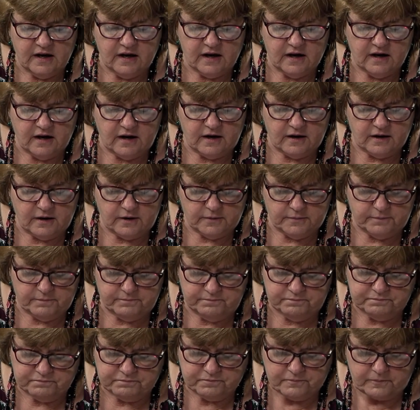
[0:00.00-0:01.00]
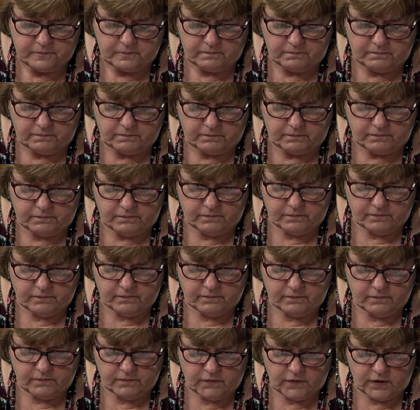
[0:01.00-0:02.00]
um,
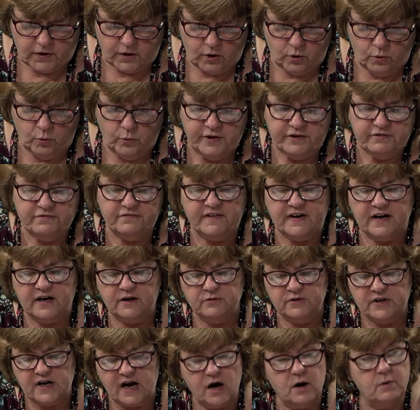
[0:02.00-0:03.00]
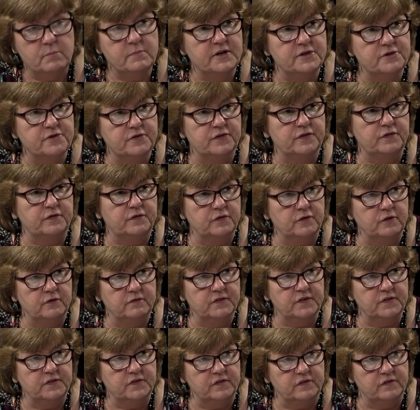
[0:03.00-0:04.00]
we found how much the
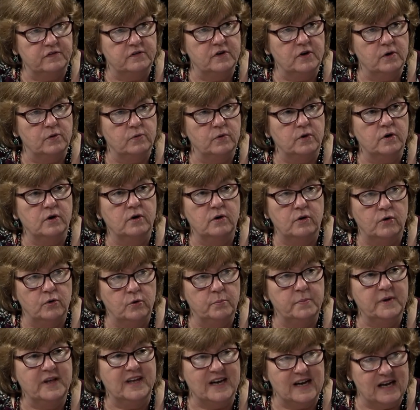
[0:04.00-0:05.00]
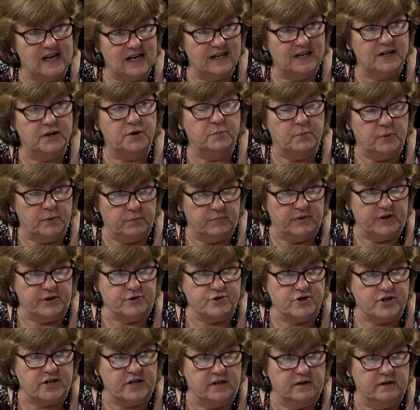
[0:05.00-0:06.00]
services don't go beyond
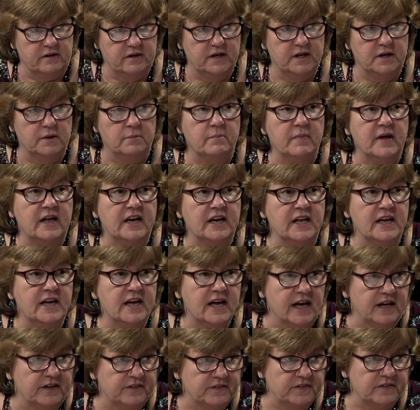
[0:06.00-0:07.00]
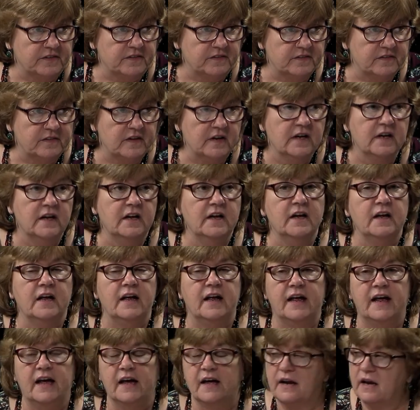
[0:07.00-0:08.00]
Bemidji in oh. many cases,
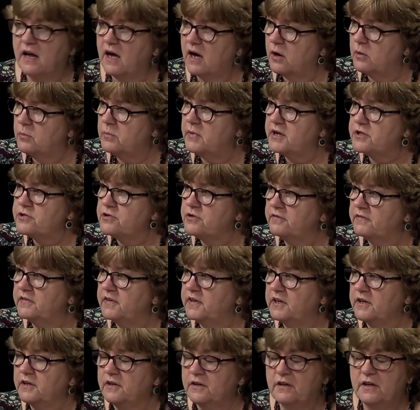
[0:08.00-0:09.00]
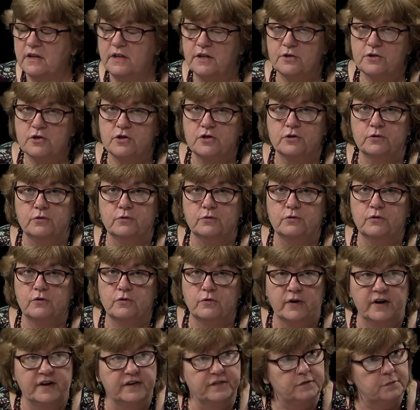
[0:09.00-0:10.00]
and how much of an issue
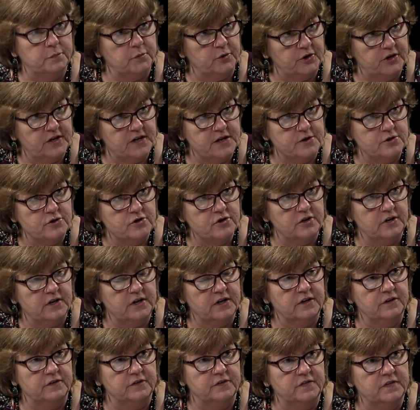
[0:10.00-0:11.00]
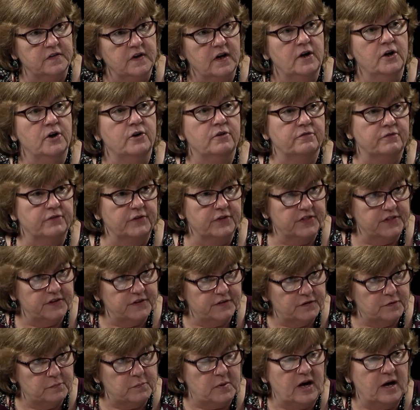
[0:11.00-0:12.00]
transportation is for
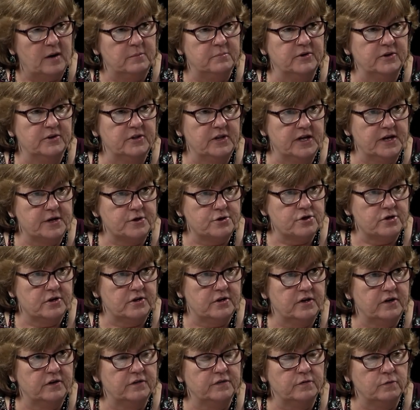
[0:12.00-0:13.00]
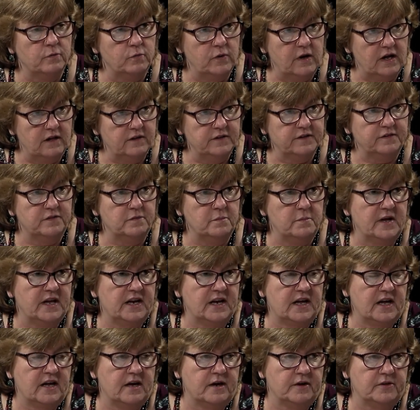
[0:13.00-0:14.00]
this population as well as
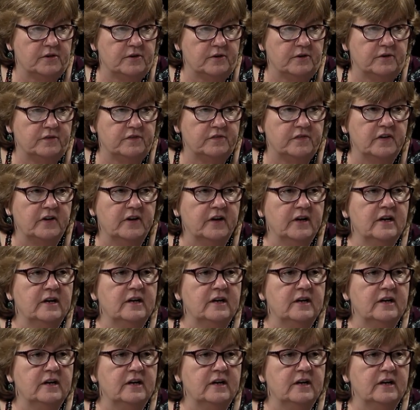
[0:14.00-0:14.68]
many others.